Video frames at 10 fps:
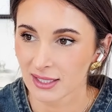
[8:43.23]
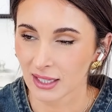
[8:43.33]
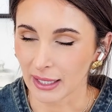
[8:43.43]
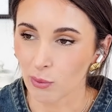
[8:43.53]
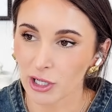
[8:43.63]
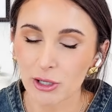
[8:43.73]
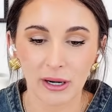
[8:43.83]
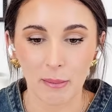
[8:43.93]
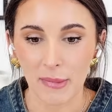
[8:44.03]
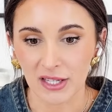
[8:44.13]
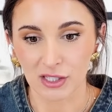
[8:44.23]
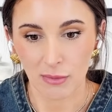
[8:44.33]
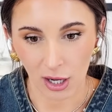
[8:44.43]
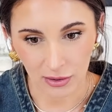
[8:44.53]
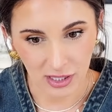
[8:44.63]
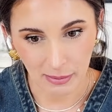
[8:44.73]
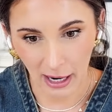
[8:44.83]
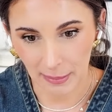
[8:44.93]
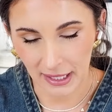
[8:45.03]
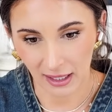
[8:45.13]
Like, what are you going to miss most
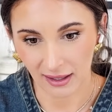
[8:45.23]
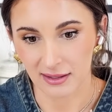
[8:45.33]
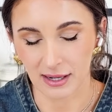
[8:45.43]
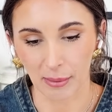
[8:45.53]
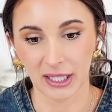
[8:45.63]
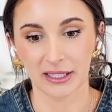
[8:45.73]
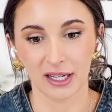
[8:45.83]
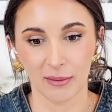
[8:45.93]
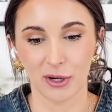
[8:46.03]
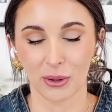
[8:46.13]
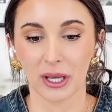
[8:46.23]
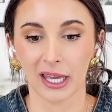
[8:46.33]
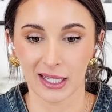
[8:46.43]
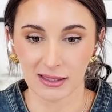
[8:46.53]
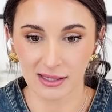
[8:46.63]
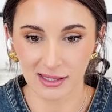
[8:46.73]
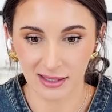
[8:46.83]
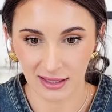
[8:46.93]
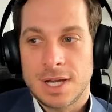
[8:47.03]
about being double income, no kids?